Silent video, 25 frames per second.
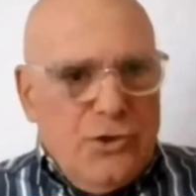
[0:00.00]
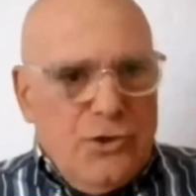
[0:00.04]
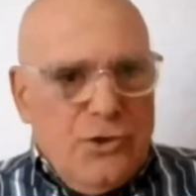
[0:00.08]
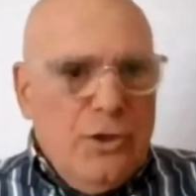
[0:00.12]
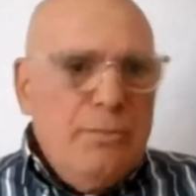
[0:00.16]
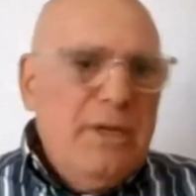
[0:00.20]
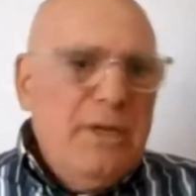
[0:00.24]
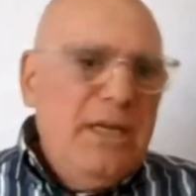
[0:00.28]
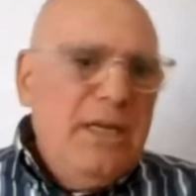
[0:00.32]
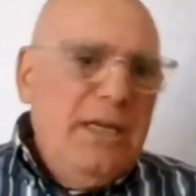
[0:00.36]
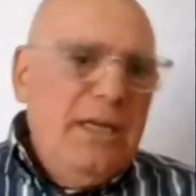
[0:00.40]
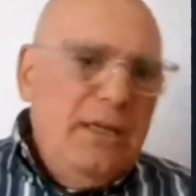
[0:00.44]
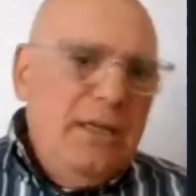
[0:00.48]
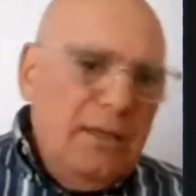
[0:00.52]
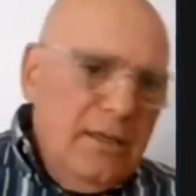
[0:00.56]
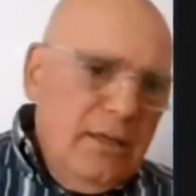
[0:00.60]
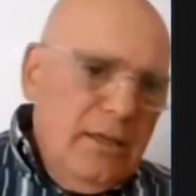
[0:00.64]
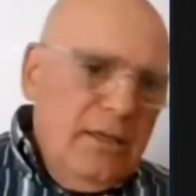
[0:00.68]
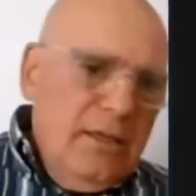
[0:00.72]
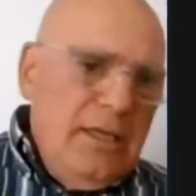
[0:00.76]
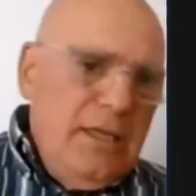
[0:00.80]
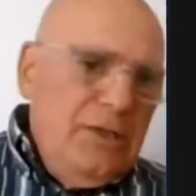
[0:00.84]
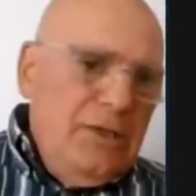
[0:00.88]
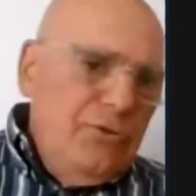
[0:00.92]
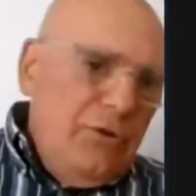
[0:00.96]
Germany
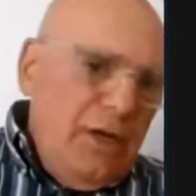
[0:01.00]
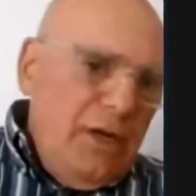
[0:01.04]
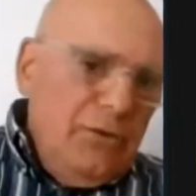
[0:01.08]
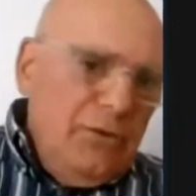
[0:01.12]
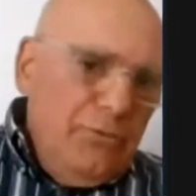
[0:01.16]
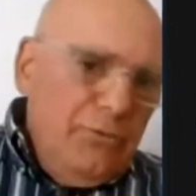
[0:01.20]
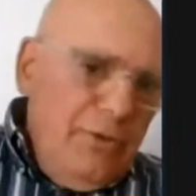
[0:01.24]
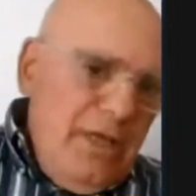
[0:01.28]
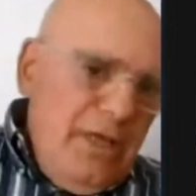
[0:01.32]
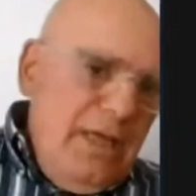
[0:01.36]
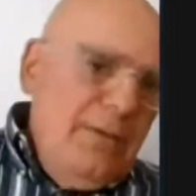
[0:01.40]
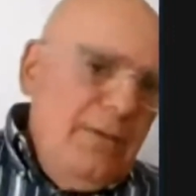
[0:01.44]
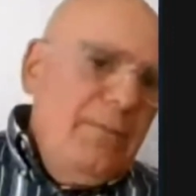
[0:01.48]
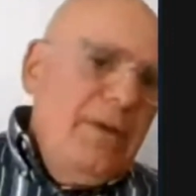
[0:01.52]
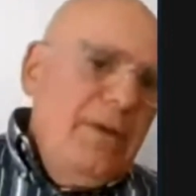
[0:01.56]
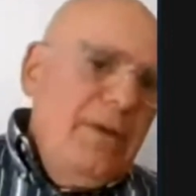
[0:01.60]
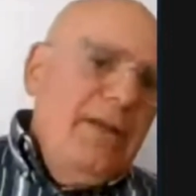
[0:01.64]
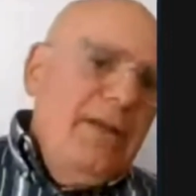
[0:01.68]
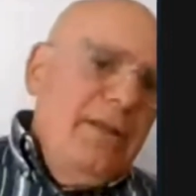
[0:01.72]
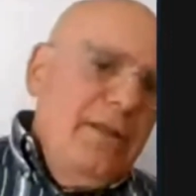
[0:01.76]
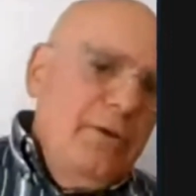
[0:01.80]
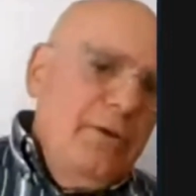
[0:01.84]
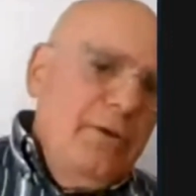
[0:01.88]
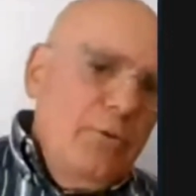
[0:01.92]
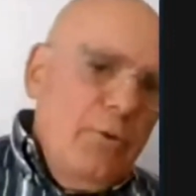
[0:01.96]
can trade with
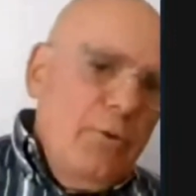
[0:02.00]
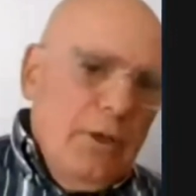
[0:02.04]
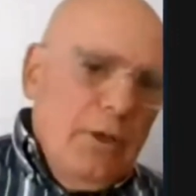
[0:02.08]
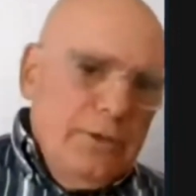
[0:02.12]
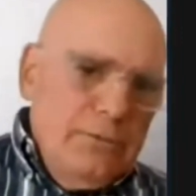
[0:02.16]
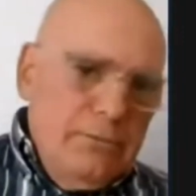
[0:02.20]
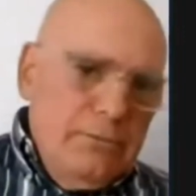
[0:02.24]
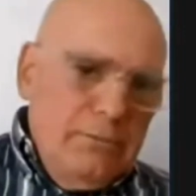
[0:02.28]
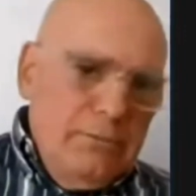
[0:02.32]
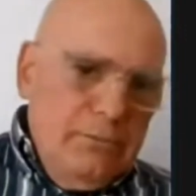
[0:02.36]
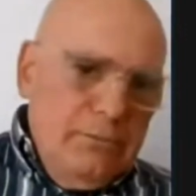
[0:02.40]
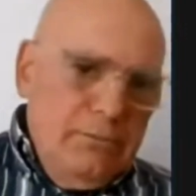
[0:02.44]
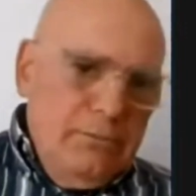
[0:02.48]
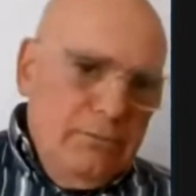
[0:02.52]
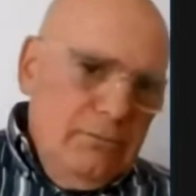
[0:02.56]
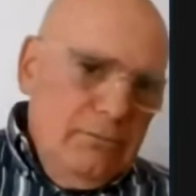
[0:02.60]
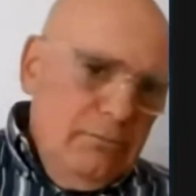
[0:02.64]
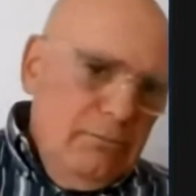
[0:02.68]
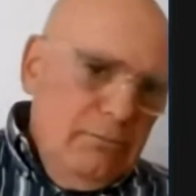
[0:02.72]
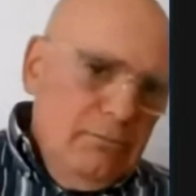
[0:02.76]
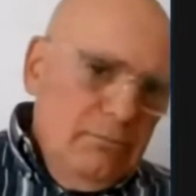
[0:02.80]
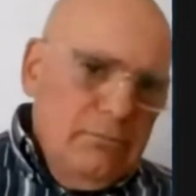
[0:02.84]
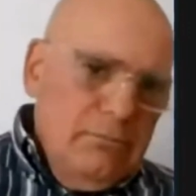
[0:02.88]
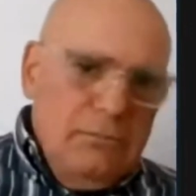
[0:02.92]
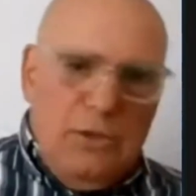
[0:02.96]
anybody they want.
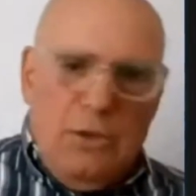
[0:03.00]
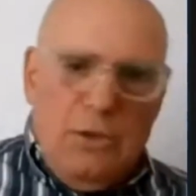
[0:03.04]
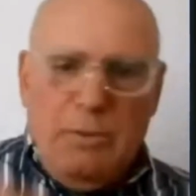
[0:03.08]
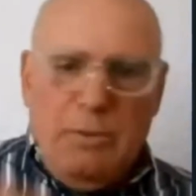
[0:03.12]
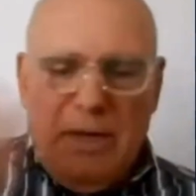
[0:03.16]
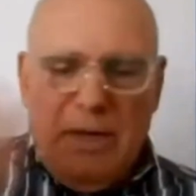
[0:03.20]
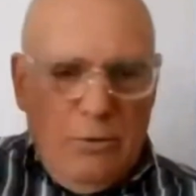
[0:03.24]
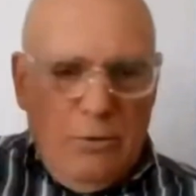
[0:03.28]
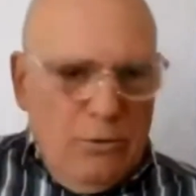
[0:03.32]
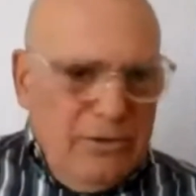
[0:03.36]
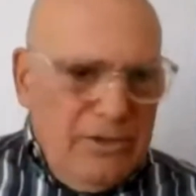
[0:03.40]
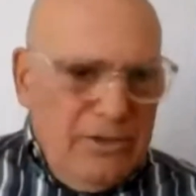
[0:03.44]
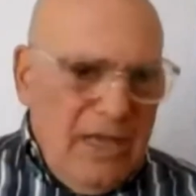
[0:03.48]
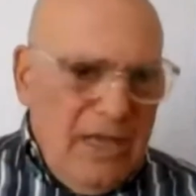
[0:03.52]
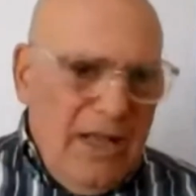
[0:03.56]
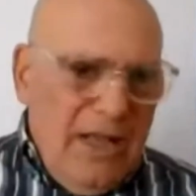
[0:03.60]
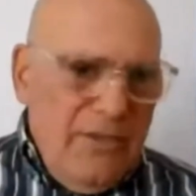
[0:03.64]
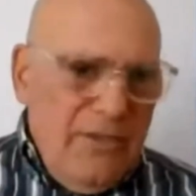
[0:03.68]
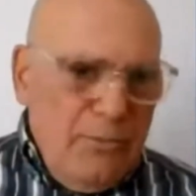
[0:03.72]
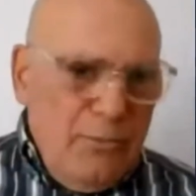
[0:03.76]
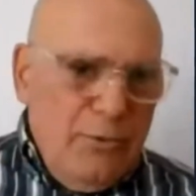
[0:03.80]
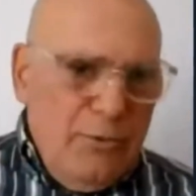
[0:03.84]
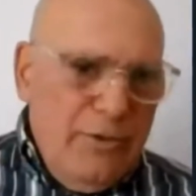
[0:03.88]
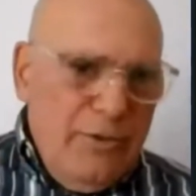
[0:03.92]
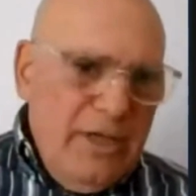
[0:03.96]
Nobody will tell
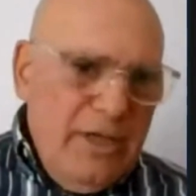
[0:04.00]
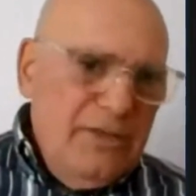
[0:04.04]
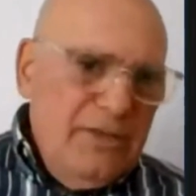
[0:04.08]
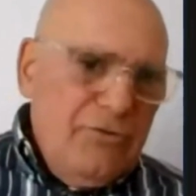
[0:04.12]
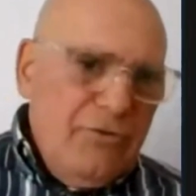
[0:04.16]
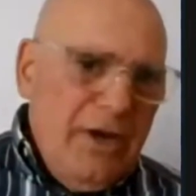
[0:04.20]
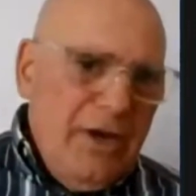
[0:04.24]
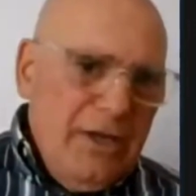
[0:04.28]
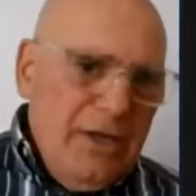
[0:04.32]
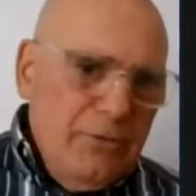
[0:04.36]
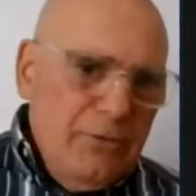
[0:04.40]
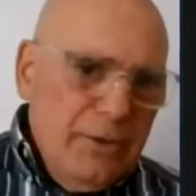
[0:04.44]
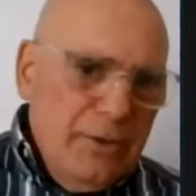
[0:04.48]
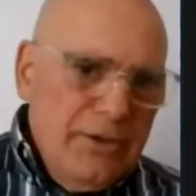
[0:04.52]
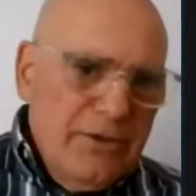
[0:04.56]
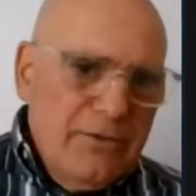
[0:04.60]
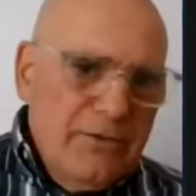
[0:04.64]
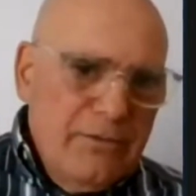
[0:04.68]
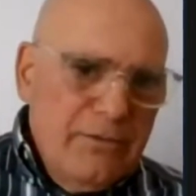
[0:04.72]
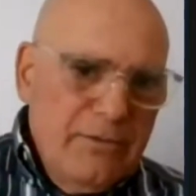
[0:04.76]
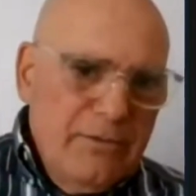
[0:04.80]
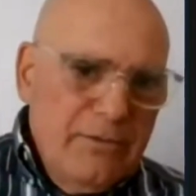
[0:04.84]
them who they trade with.